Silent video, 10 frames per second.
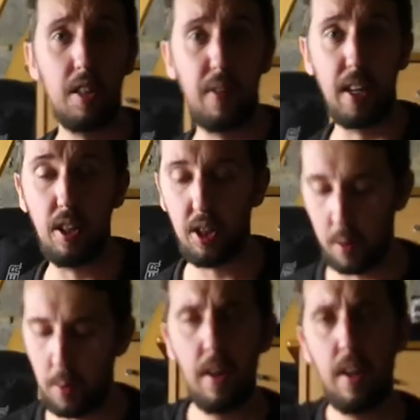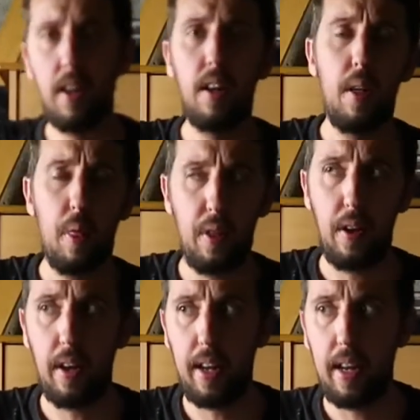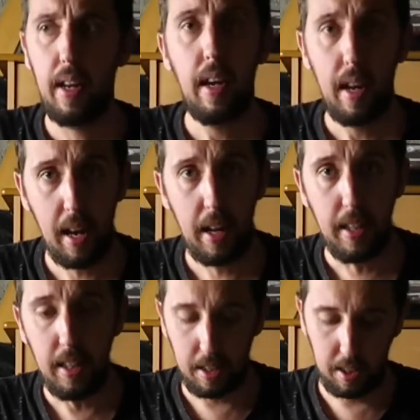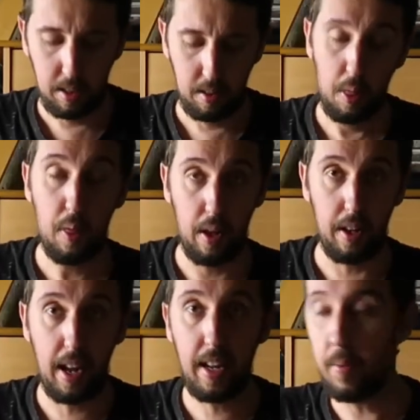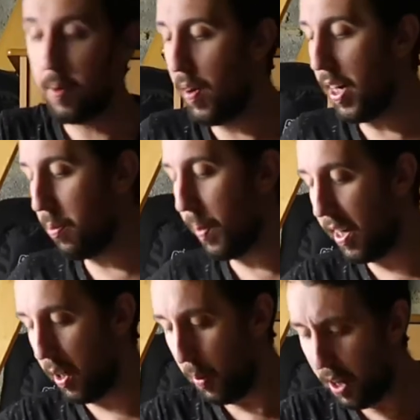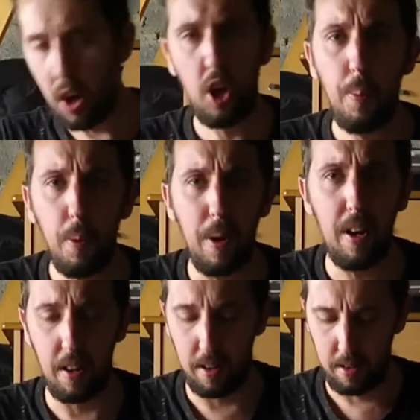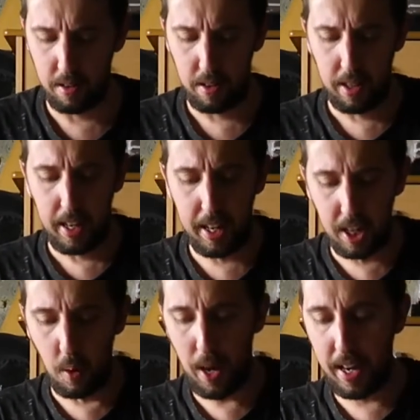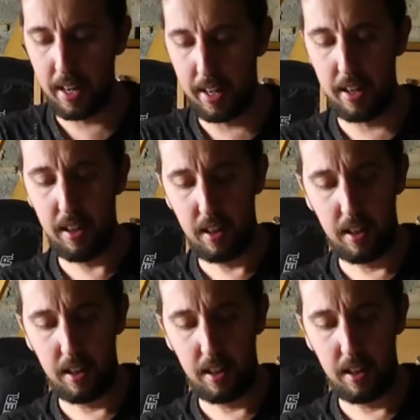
the figure, so 38 with Rey's speeder. We've got a couple more hidden away in here.